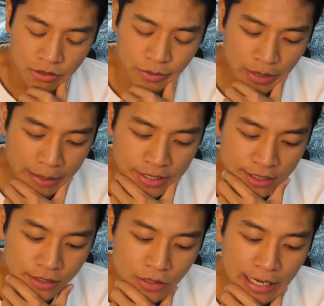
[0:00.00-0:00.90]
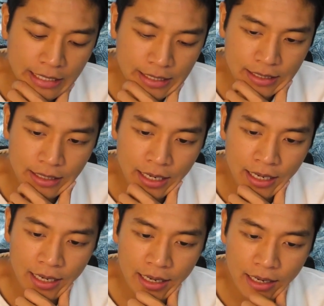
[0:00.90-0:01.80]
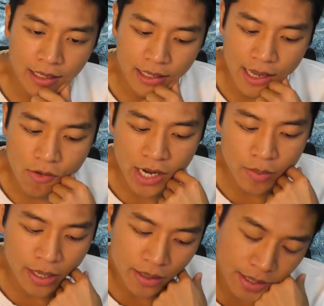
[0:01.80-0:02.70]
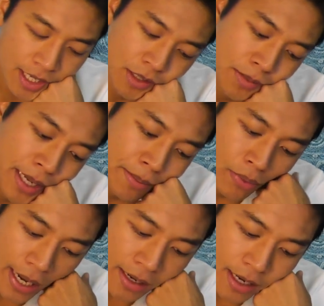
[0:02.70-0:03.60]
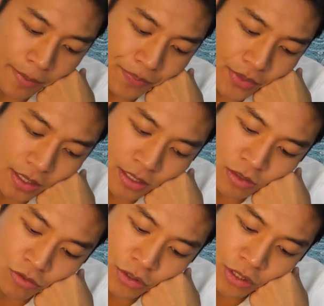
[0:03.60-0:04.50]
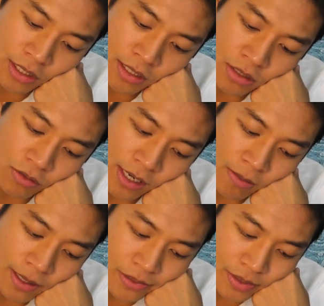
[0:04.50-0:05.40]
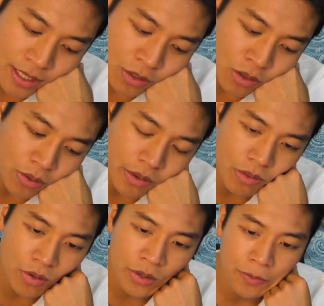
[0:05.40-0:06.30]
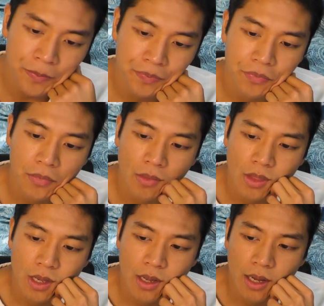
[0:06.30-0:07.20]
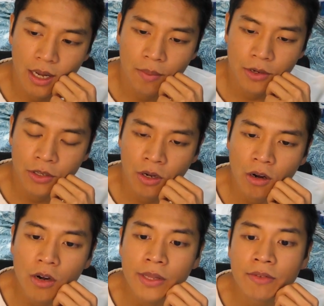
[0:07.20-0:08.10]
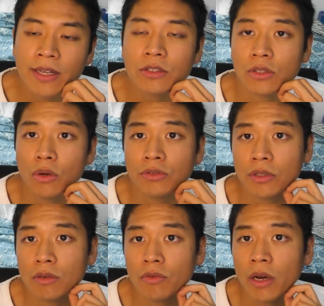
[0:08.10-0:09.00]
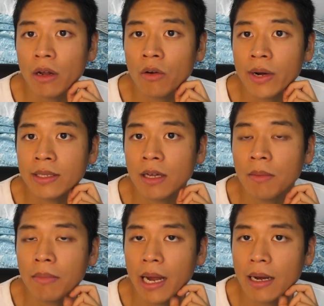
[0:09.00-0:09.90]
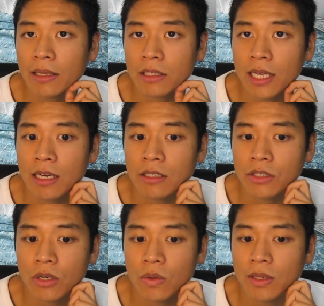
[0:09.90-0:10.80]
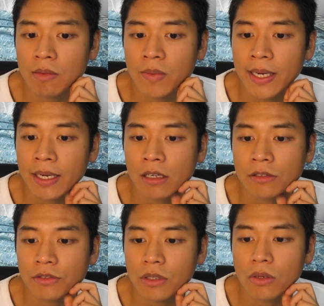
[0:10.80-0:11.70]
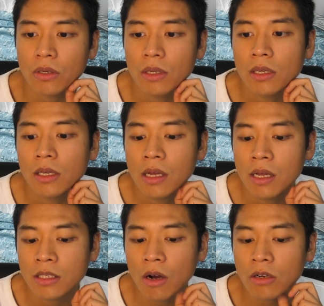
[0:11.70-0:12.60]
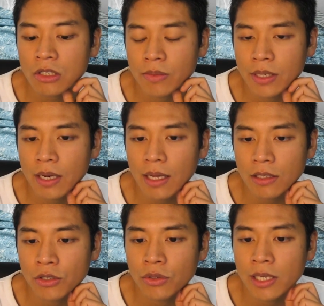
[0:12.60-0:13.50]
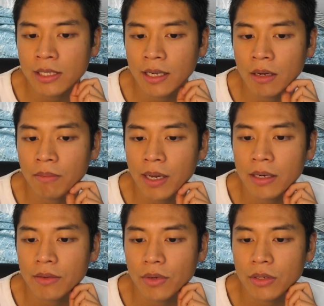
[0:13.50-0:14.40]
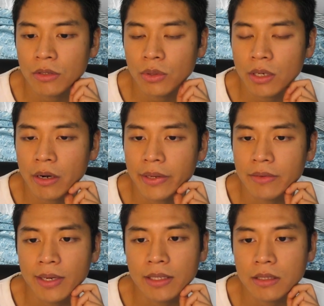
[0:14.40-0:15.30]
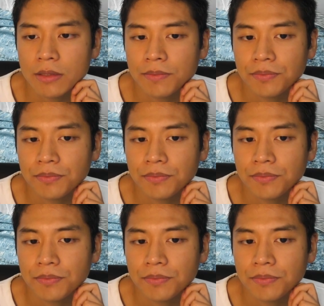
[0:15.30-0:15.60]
So premises, right? I can write about, like, you know, my breakup. It's usually good to write about something that you're going through. You know, current event jokes are really already done by, like, The Daily Show and everybody else, so it's hard to be, like, unique and competitive when you're doing current events.